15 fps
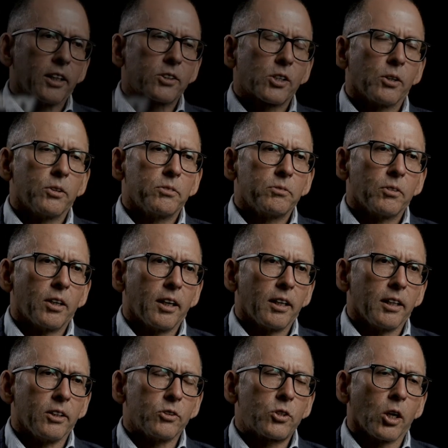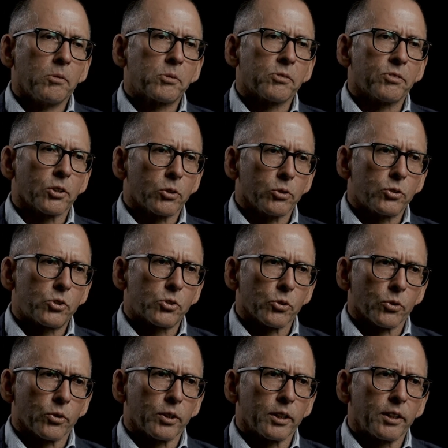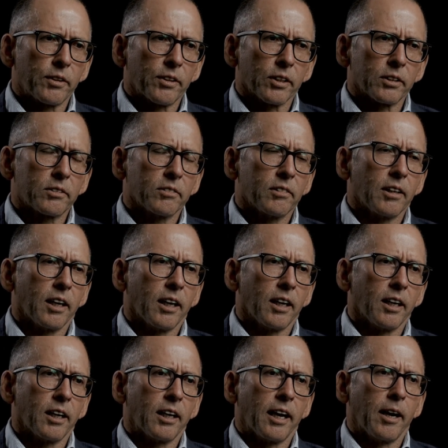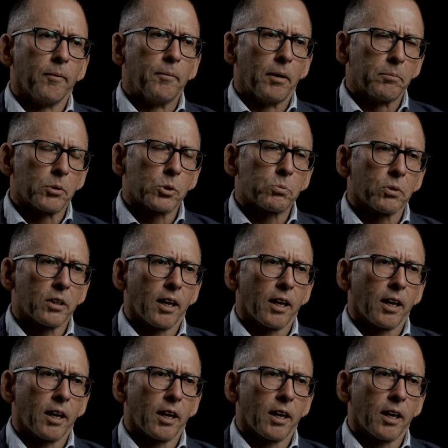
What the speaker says: so in terms of a good story that our members would